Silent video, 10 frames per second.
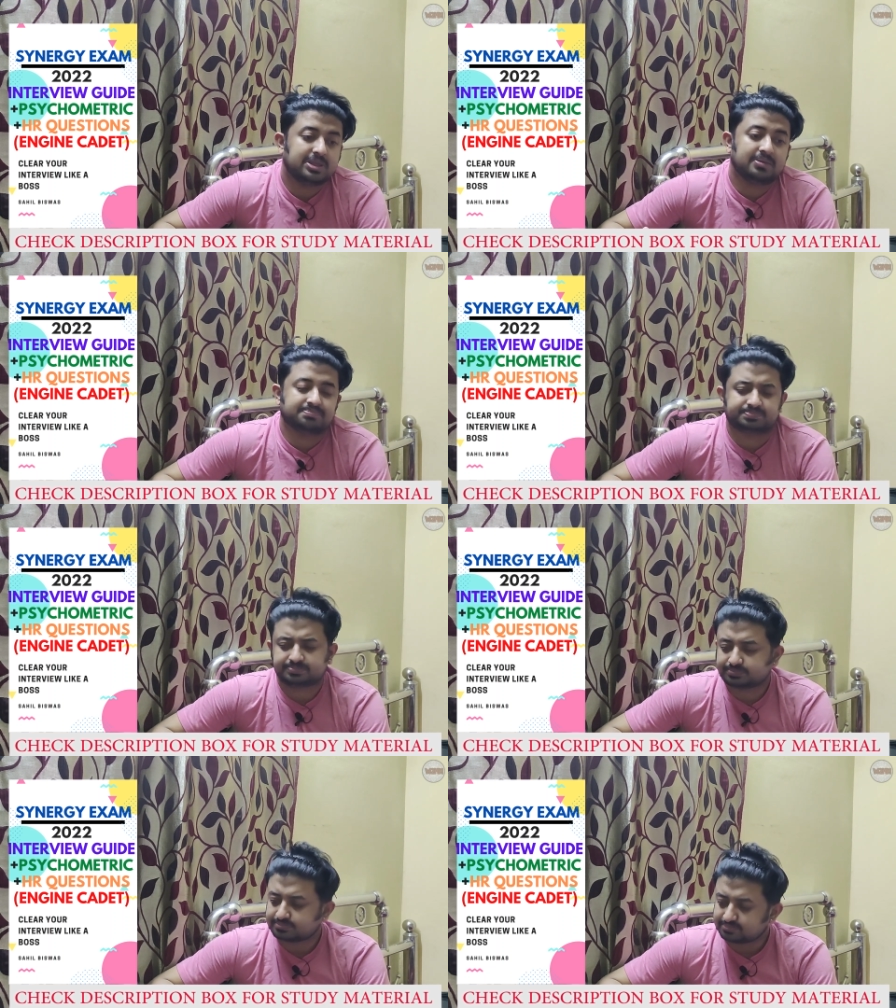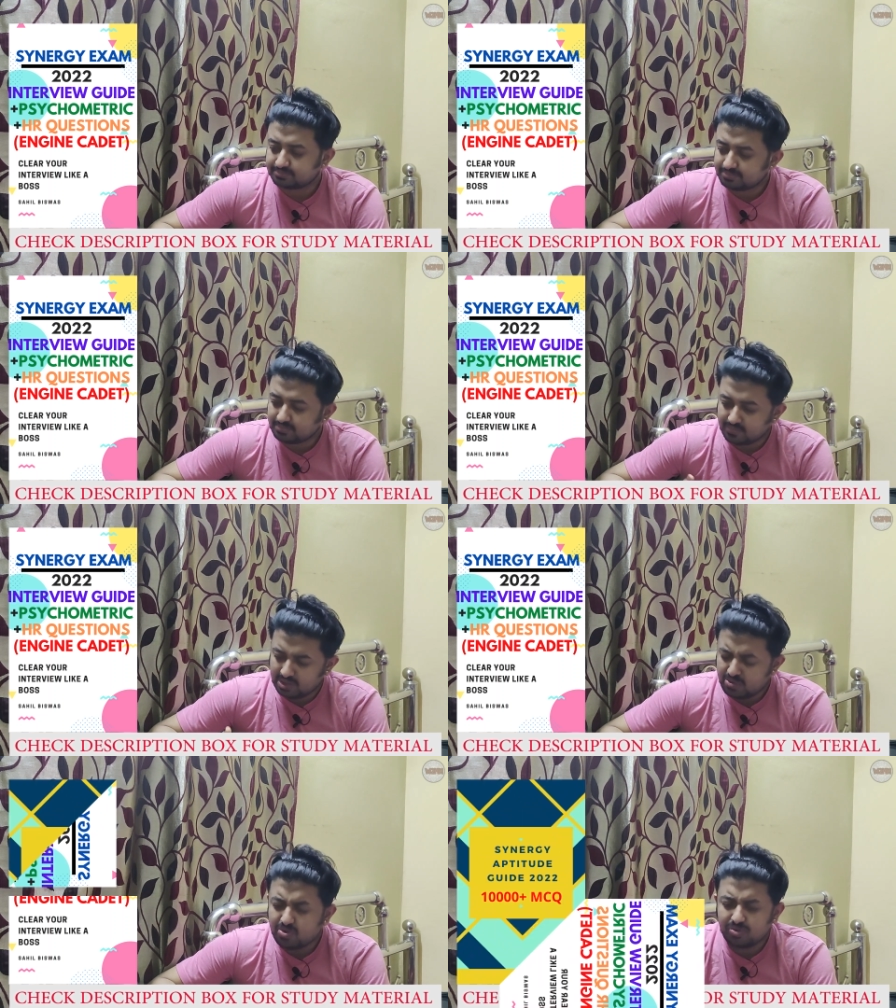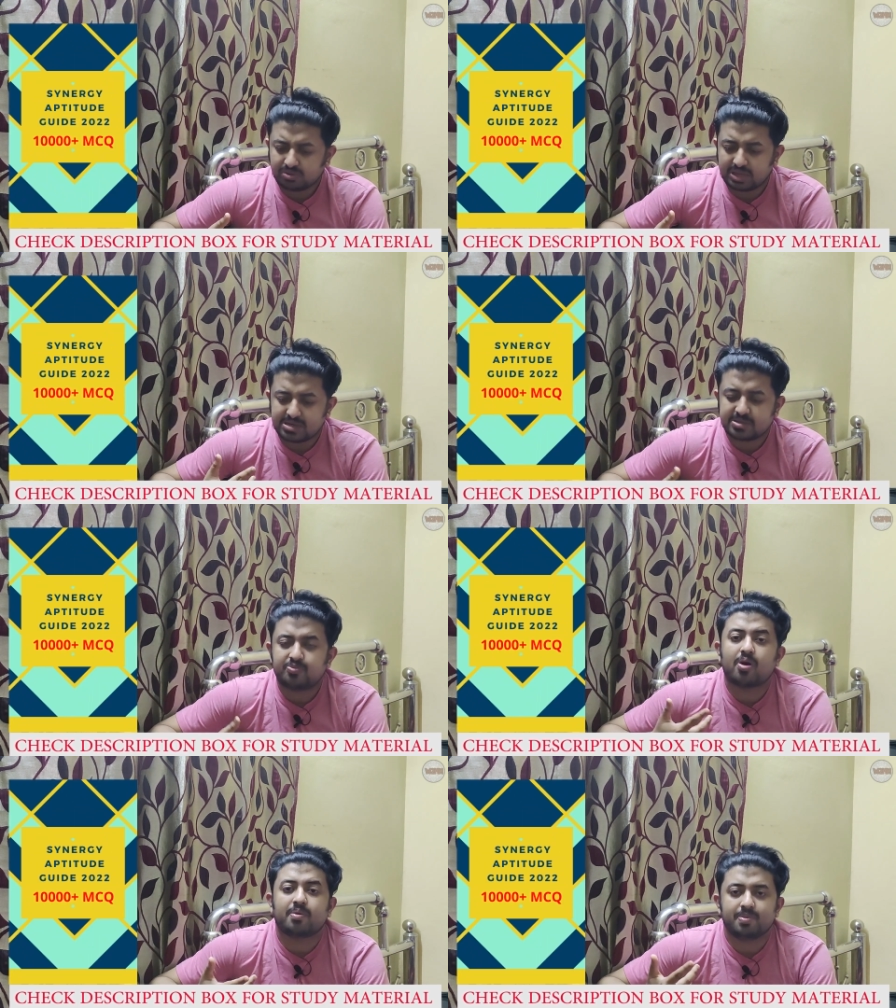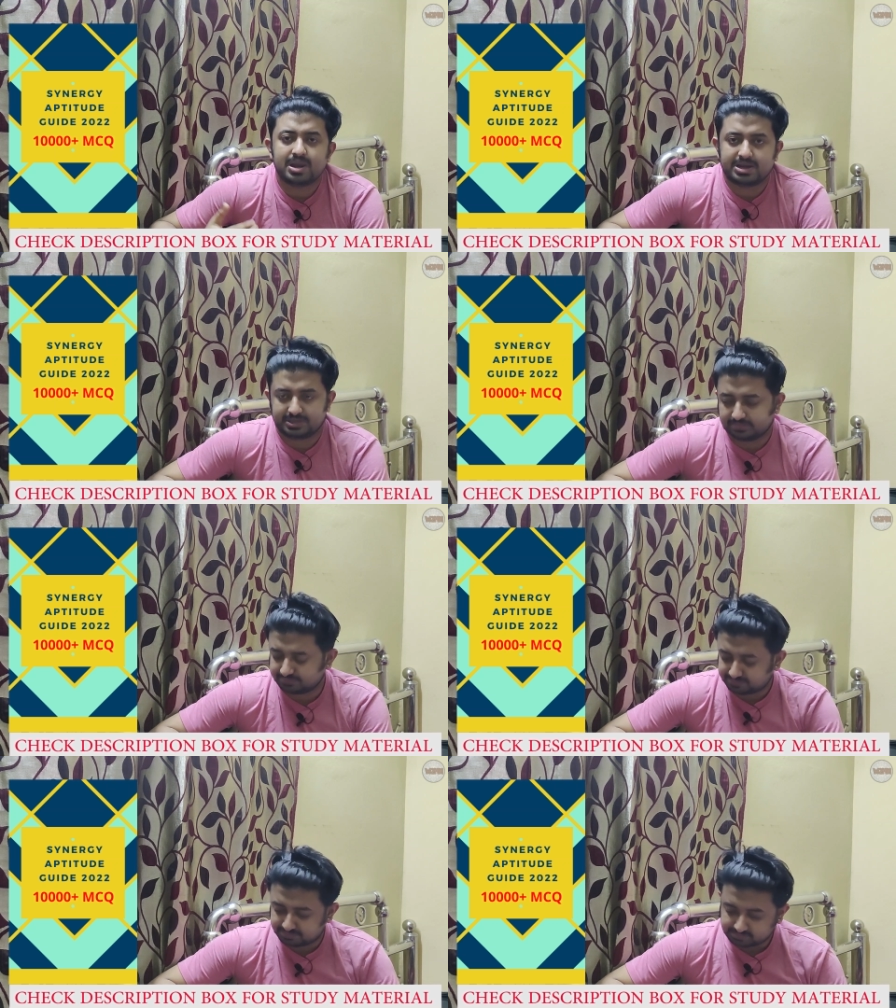see, you know, there is a probability.